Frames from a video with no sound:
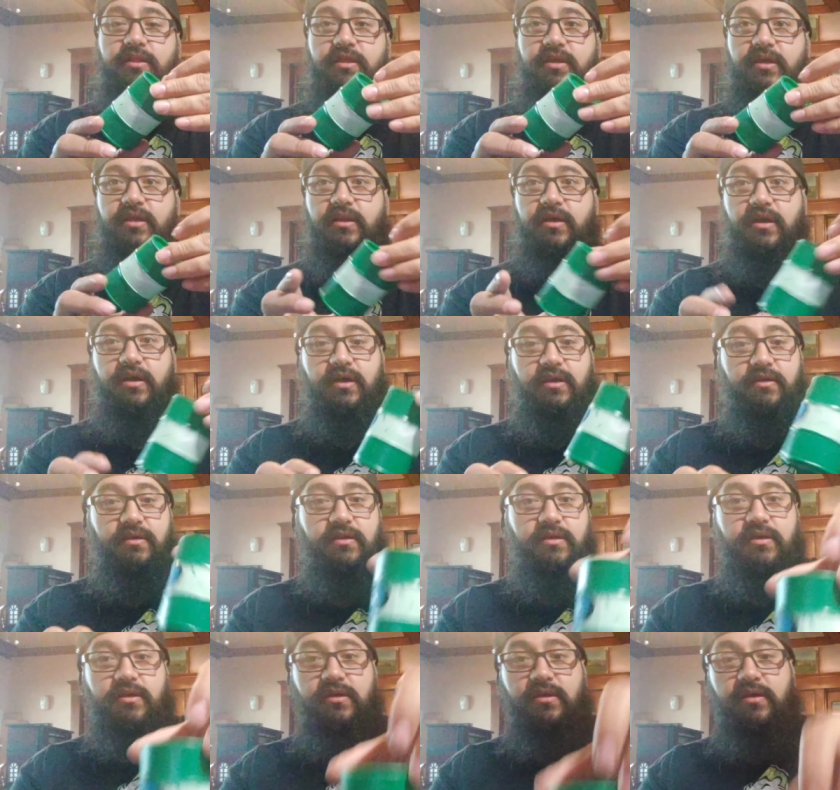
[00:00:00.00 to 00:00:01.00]

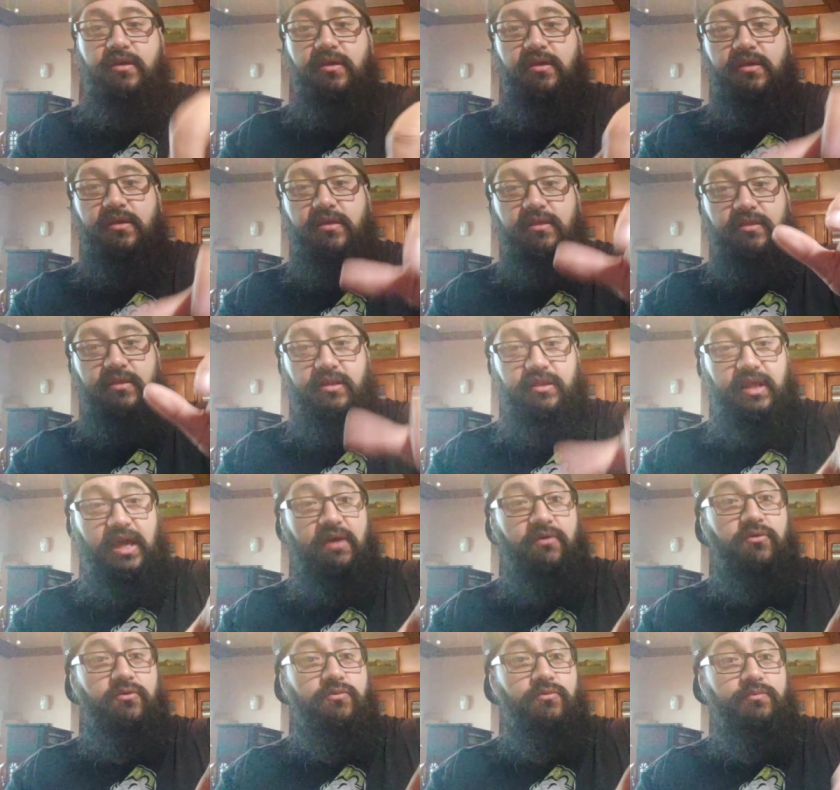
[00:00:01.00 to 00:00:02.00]
then that
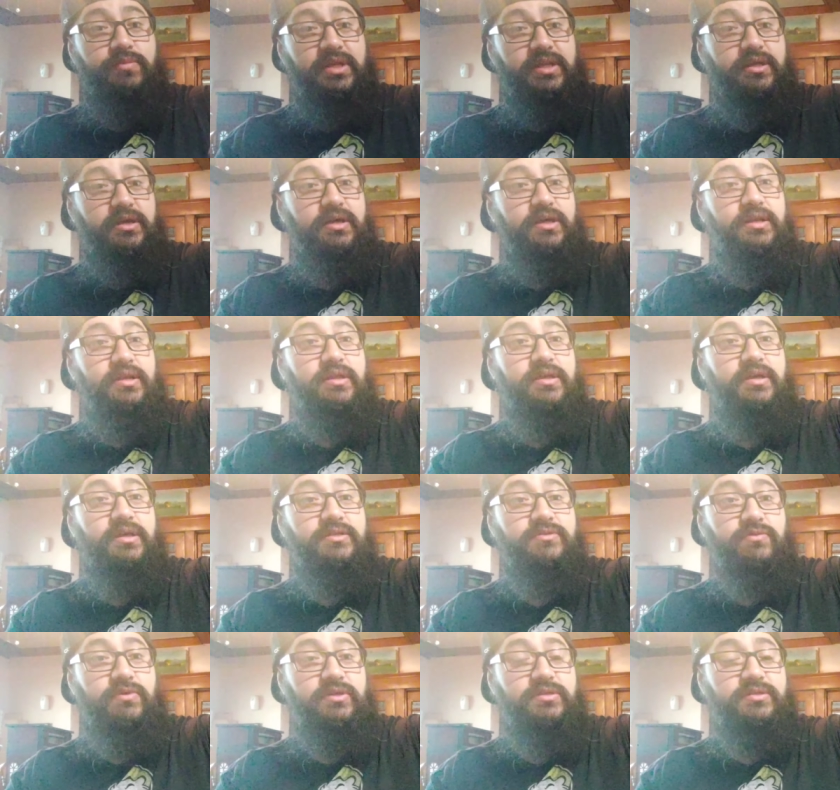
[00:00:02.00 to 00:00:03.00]
one will be done as
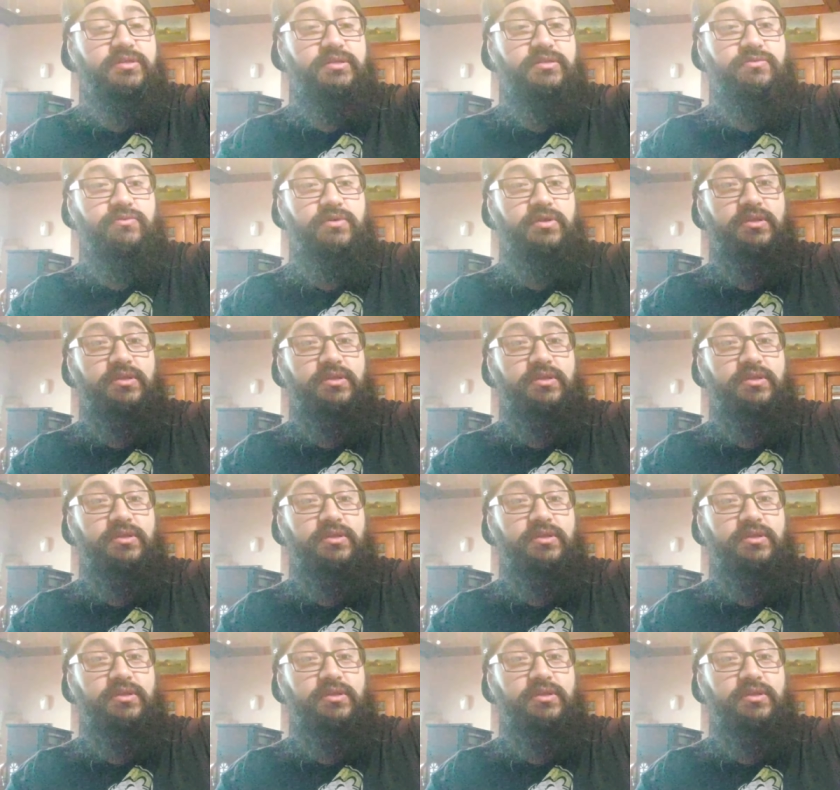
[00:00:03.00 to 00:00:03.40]
well as this one,